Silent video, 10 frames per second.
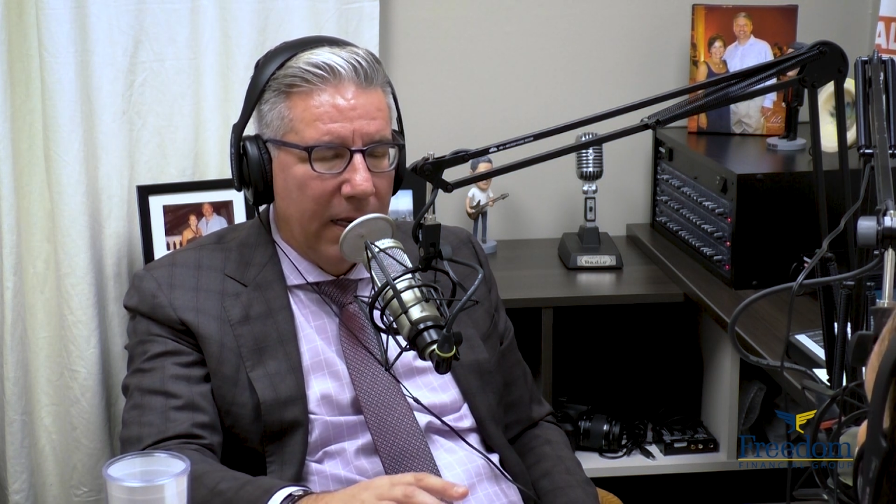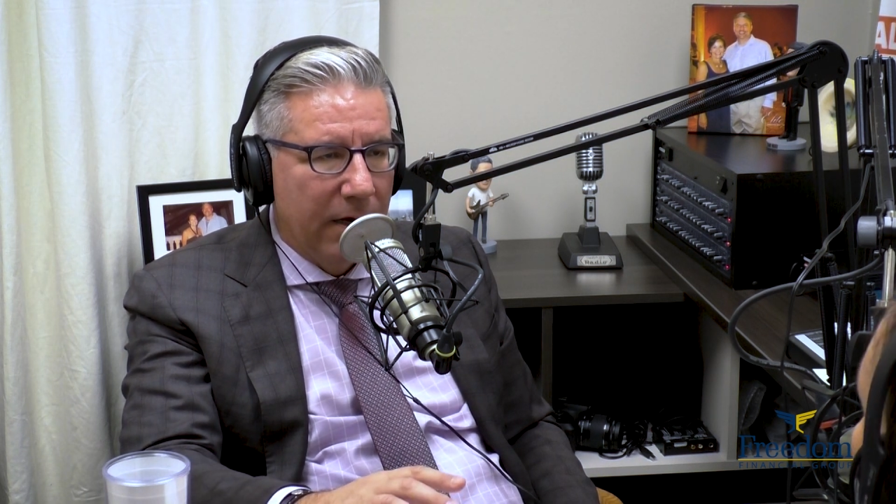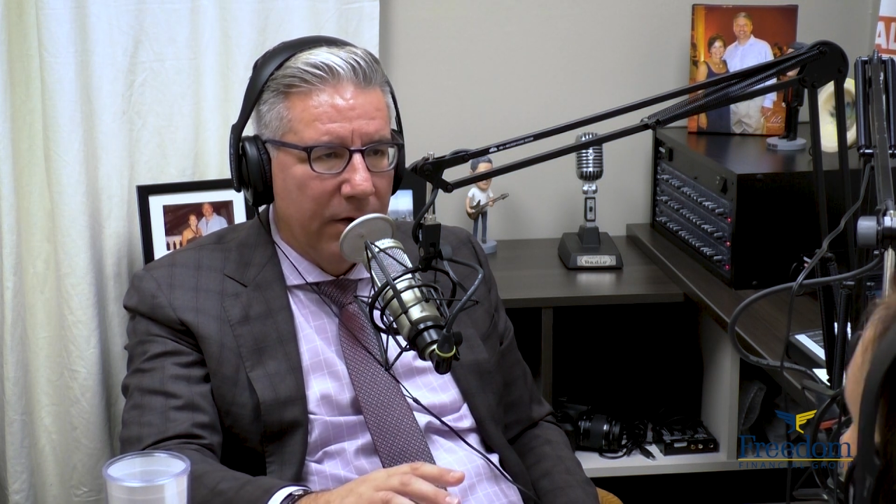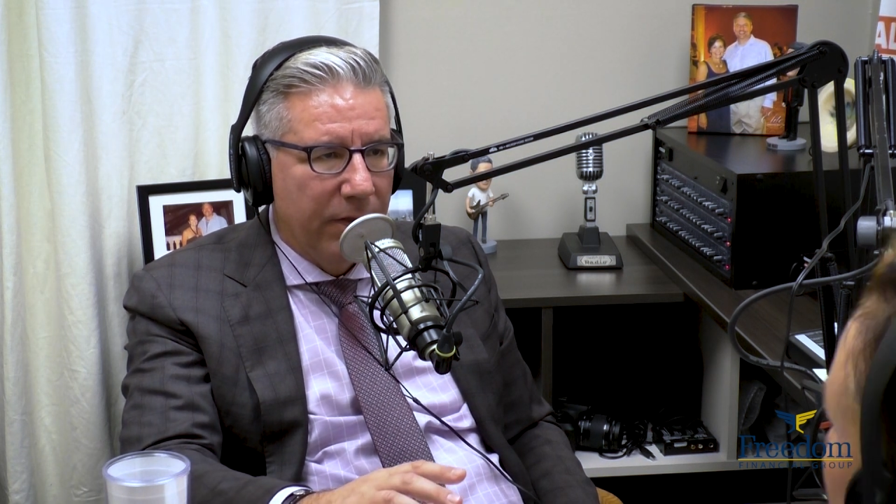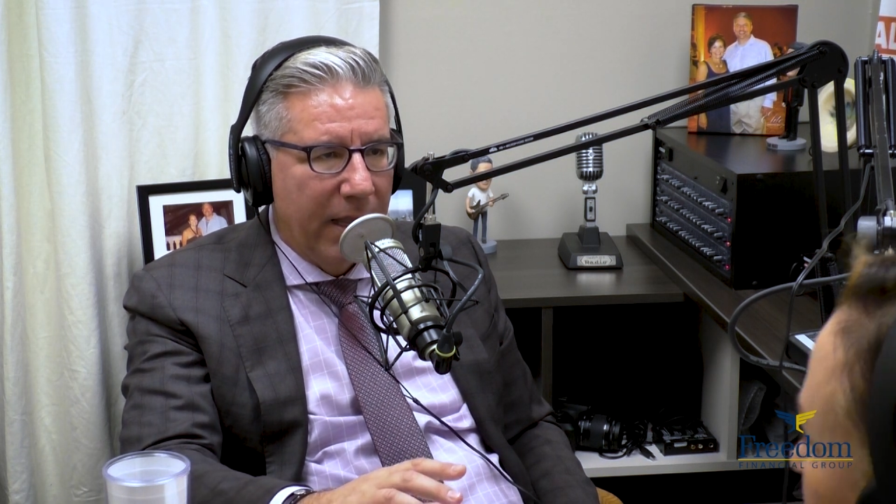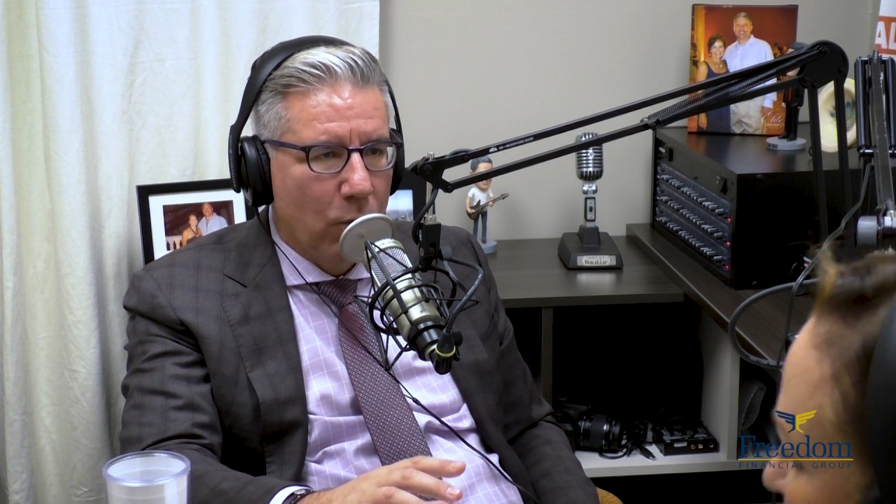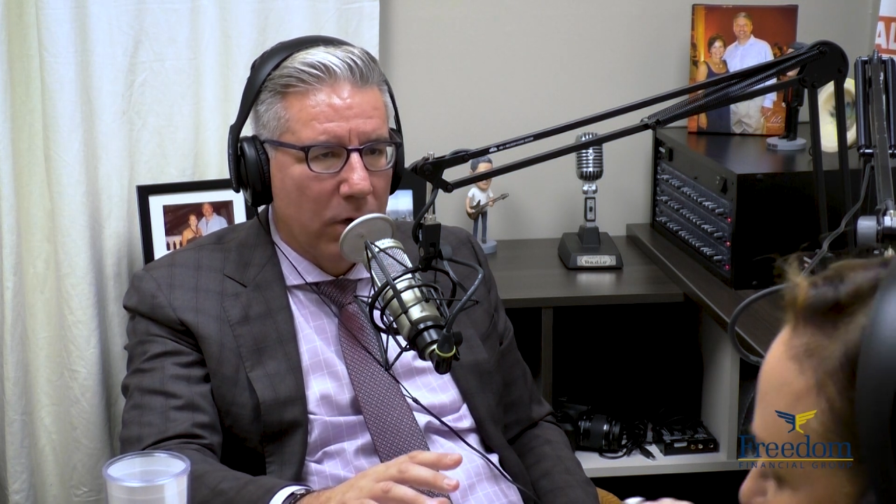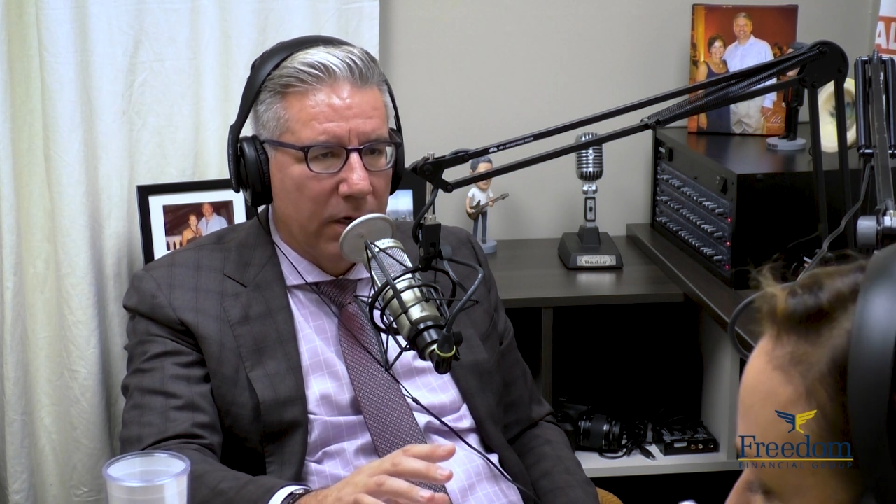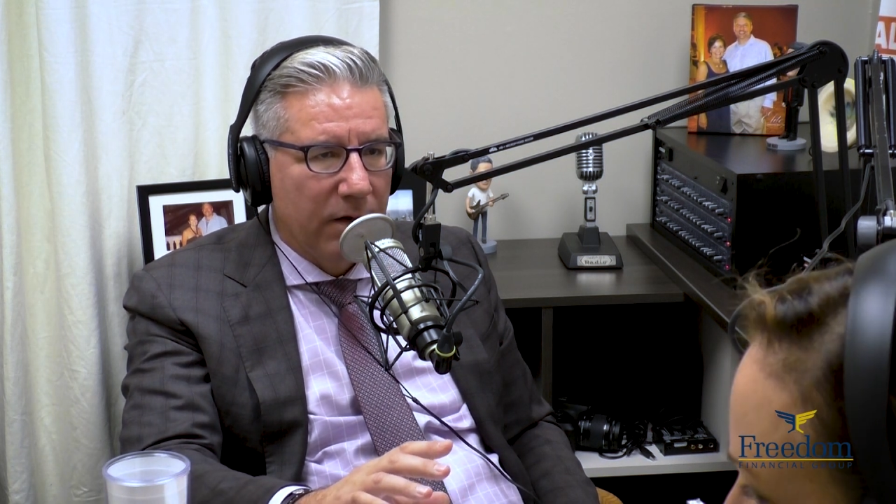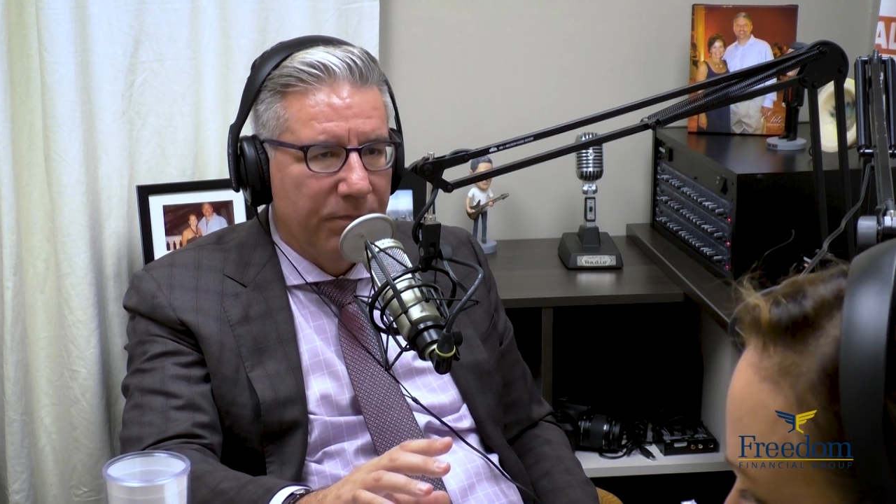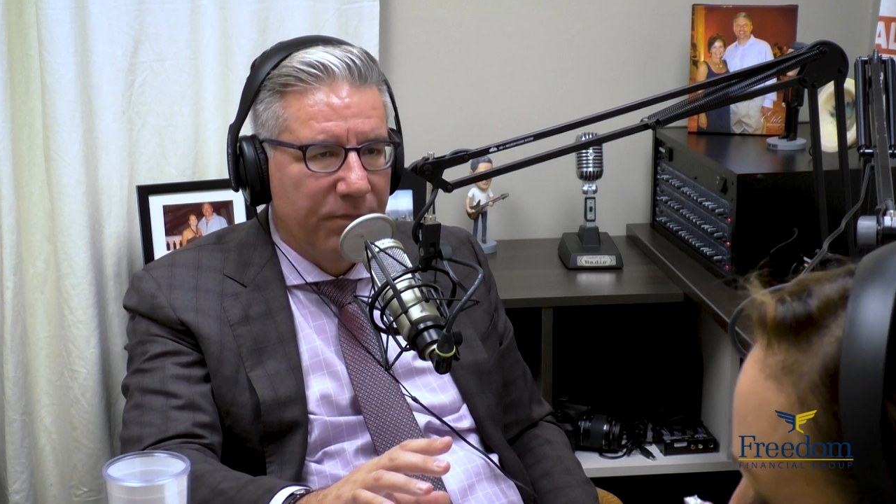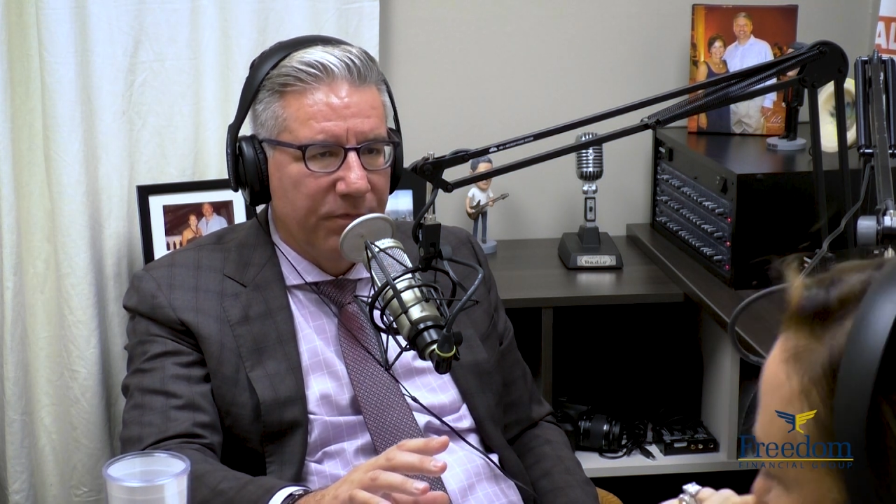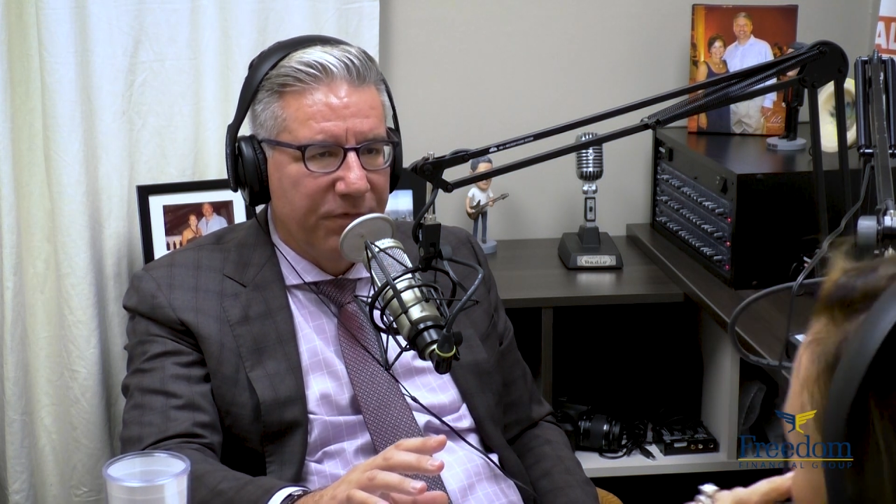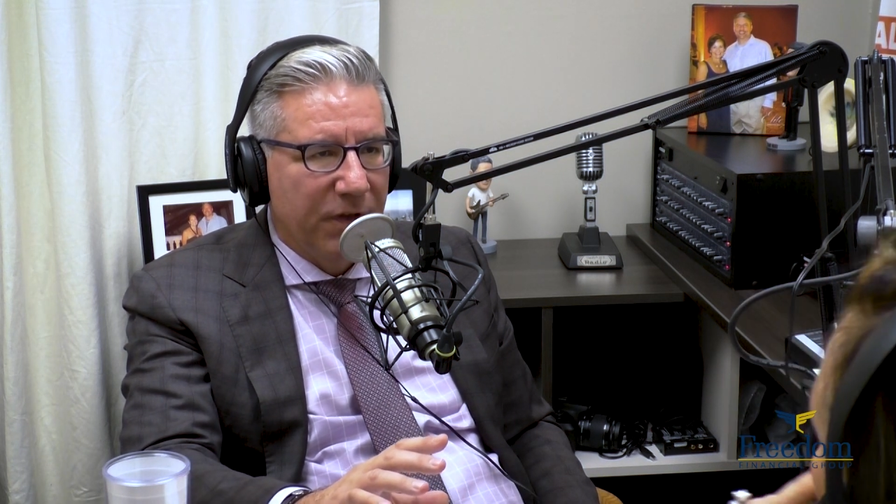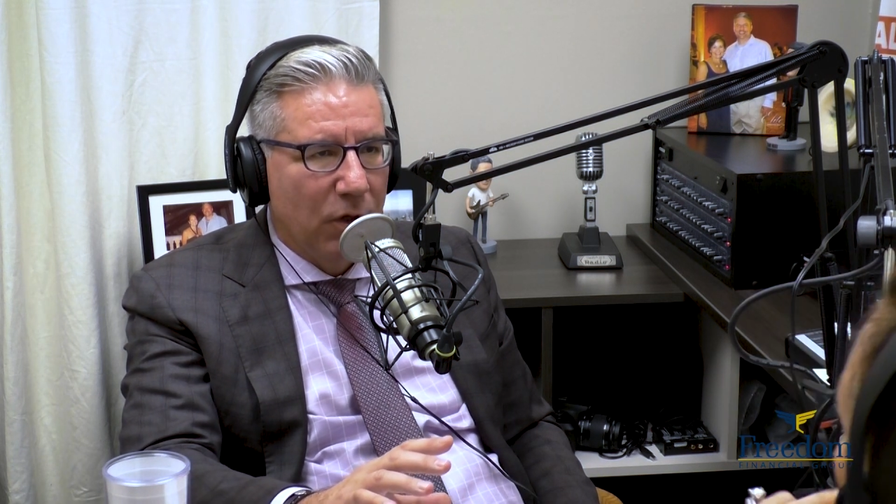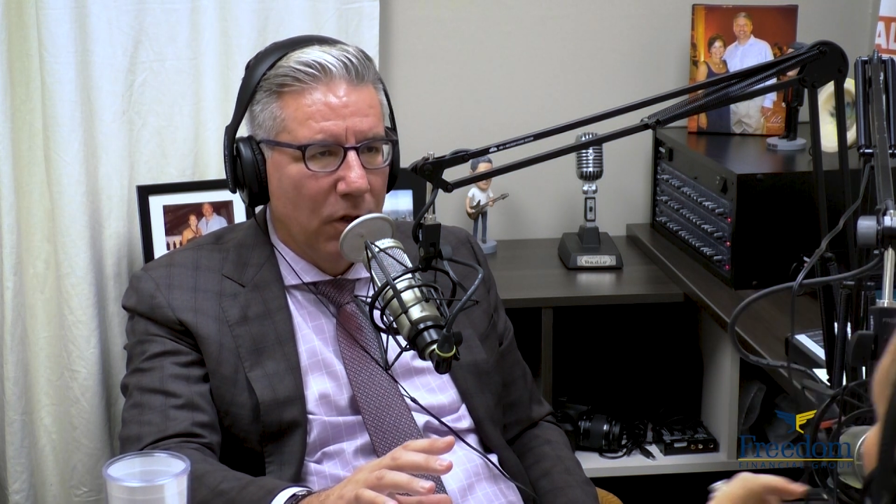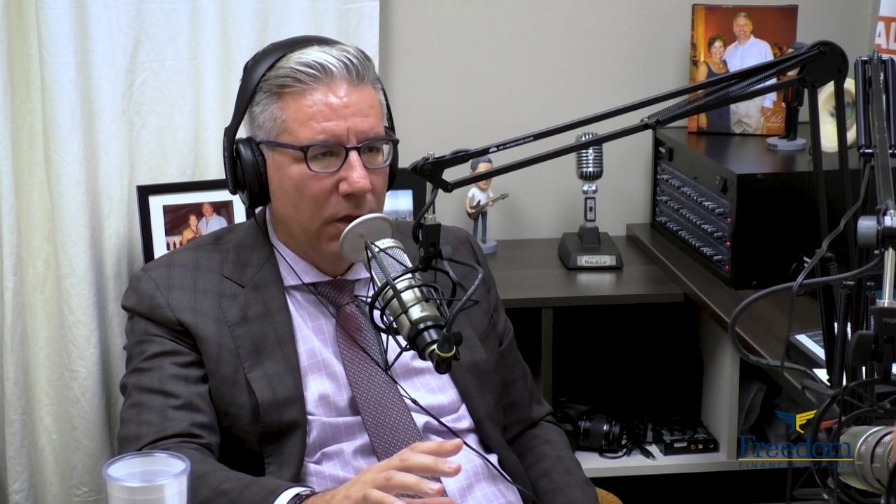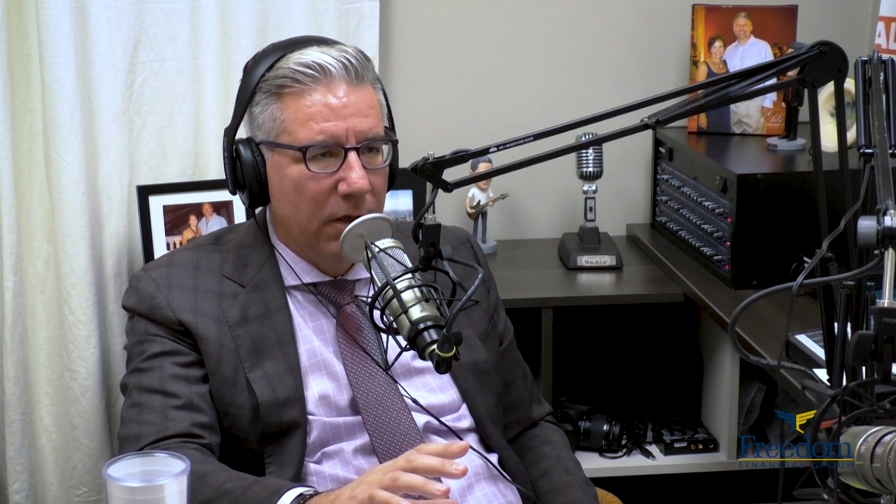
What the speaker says: and they were going to feel